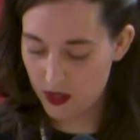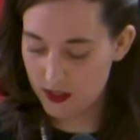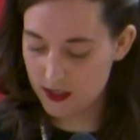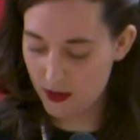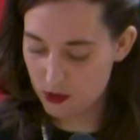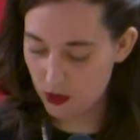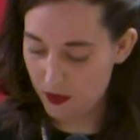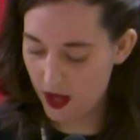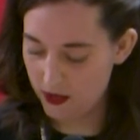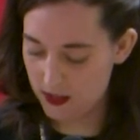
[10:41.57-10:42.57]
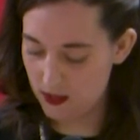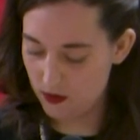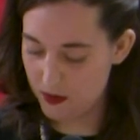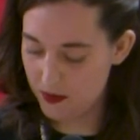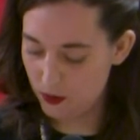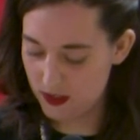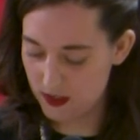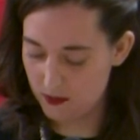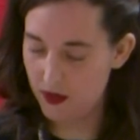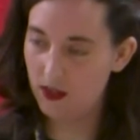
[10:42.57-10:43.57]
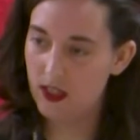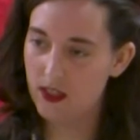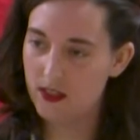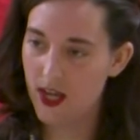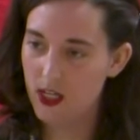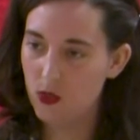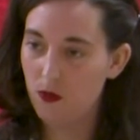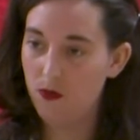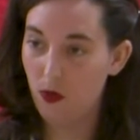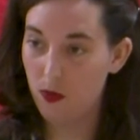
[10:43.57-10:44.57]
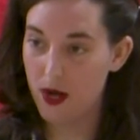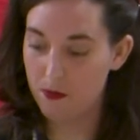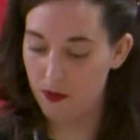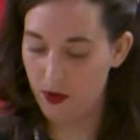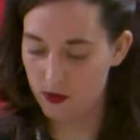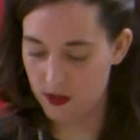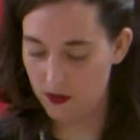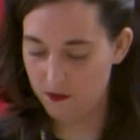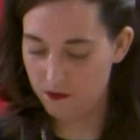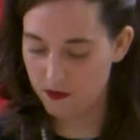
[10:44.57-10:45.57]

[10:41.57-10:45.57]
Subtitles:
exceptional policies for people with disabilities, and to a Fulbright proposal.